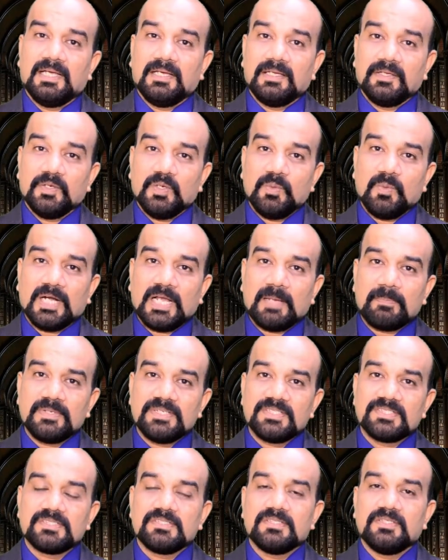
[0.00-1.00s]
You know what
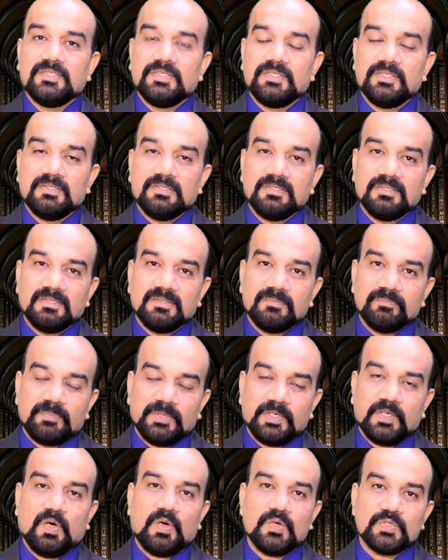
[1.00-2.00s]
happens?
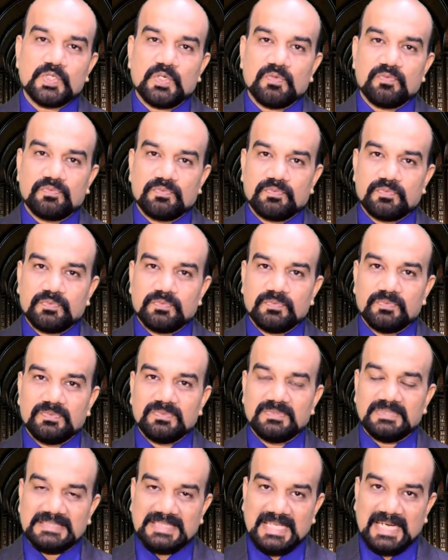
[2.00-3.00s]
Because of
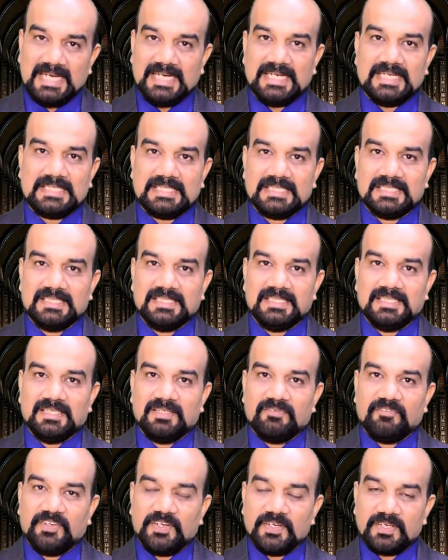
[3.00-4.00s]
that,
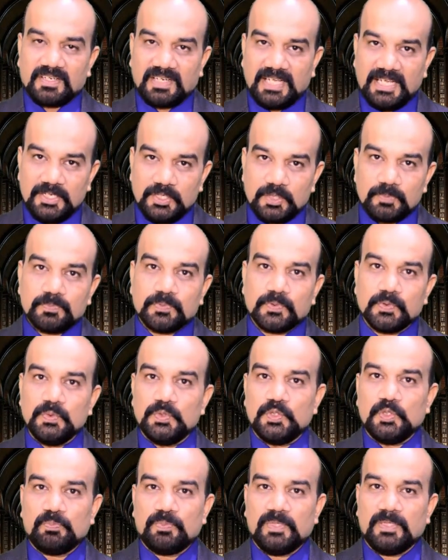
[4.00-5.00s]
when you're trying to
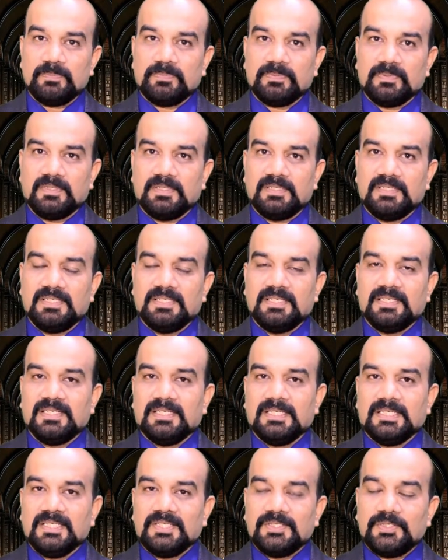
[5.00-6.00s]
prove to people,
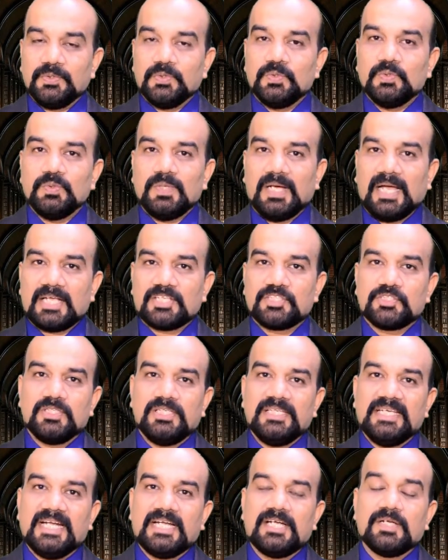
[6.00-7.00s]
you
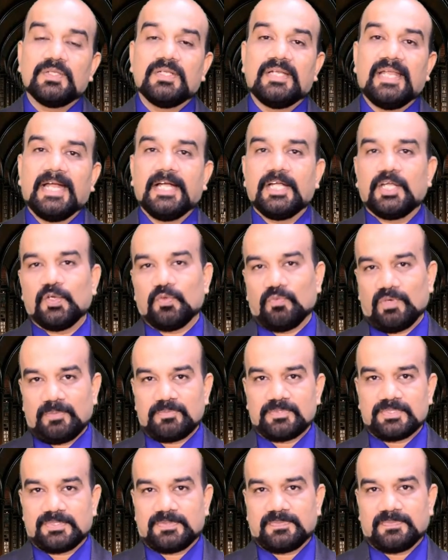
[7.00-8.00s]
actually get into the negative
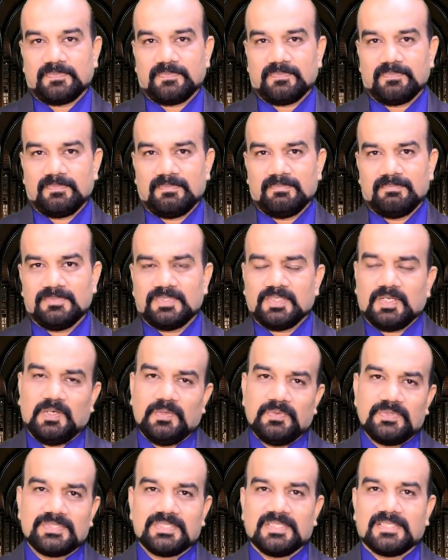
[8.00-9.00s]
vibes. So
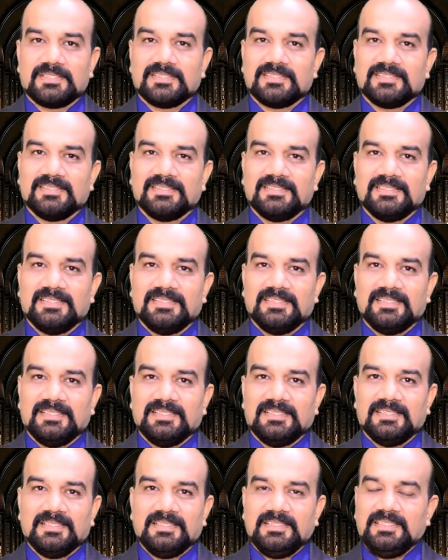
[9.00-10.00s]
how is it?
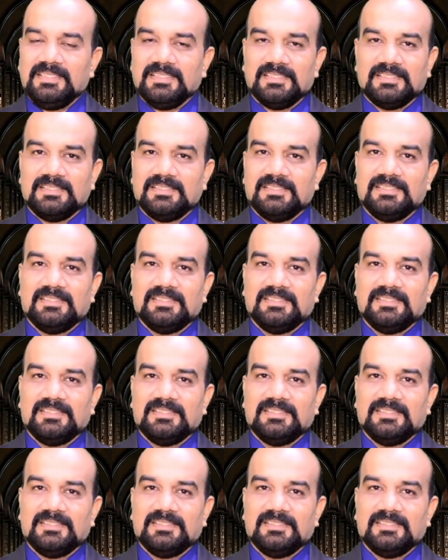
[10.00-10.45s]
Yeah.